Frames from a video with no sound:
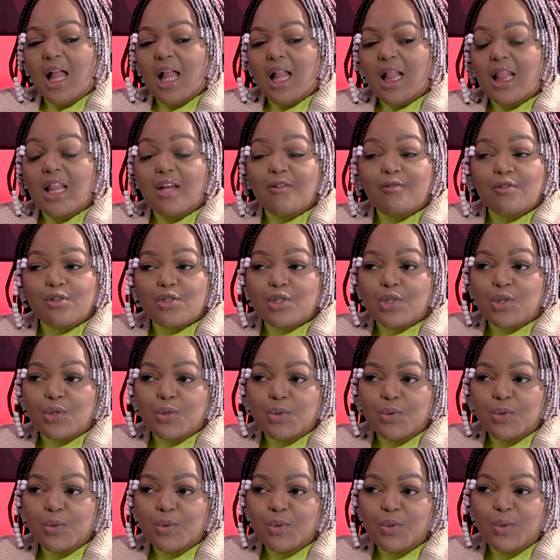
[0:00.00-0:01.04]
level
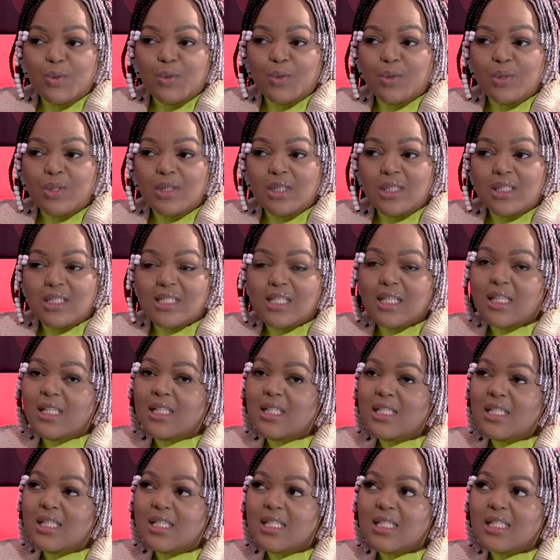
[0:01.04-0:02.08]
2,
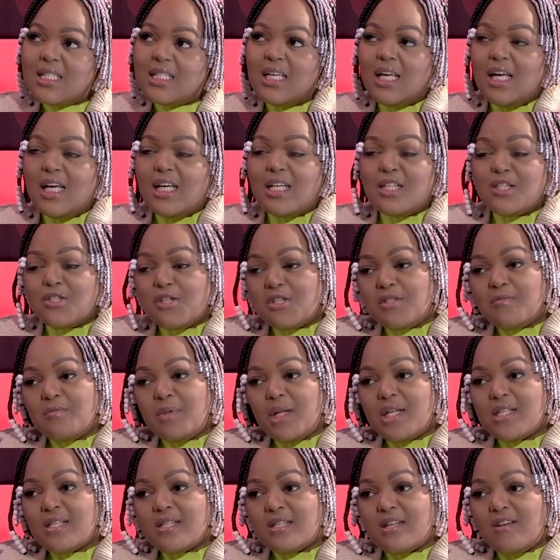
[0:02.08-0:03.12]
since certain
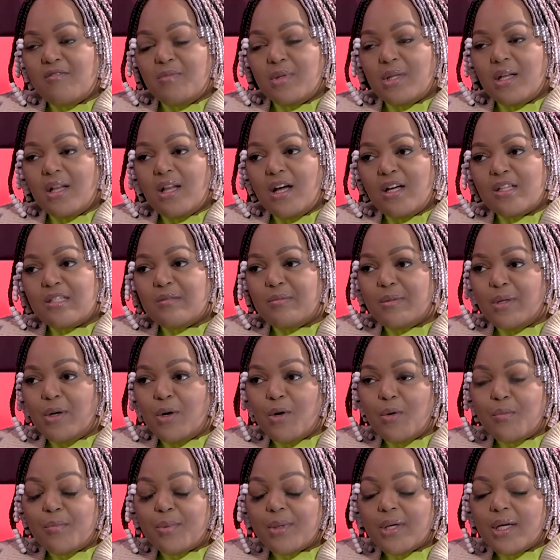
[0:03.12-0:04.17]
places have been allowed to be
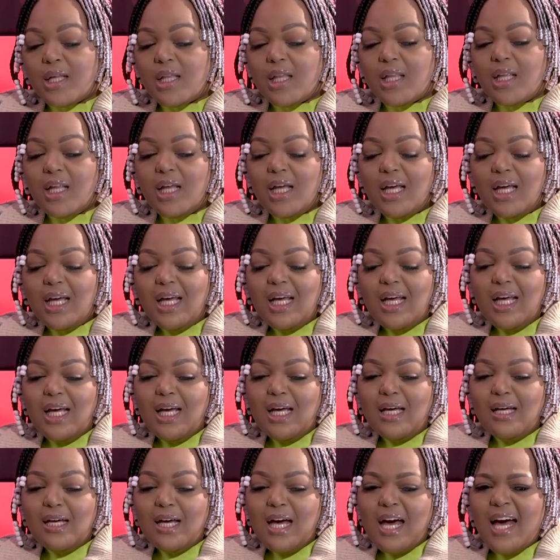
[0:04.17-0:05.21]
open.
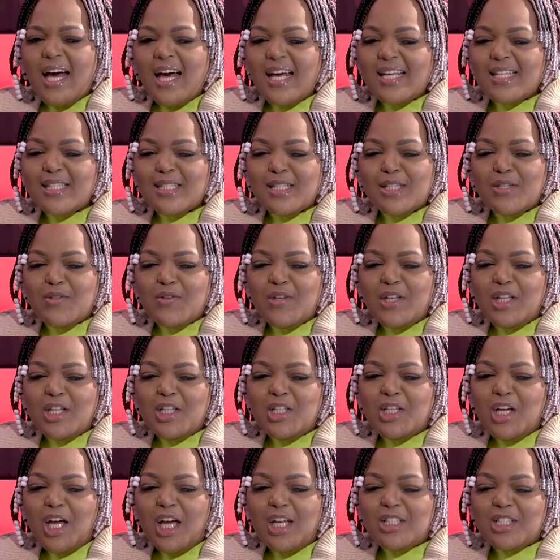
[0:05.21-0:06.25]
Has it really
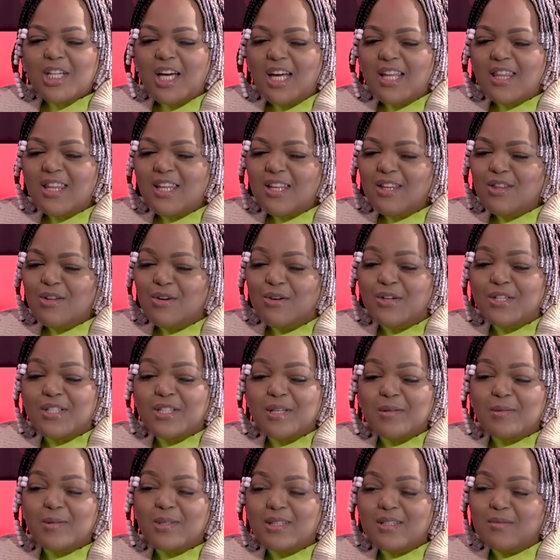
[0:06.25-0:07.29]
changed? I think the
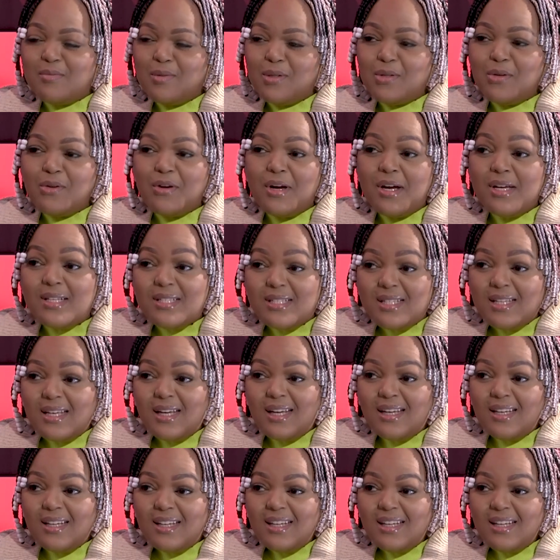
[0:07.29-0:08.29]
reception's been crazier.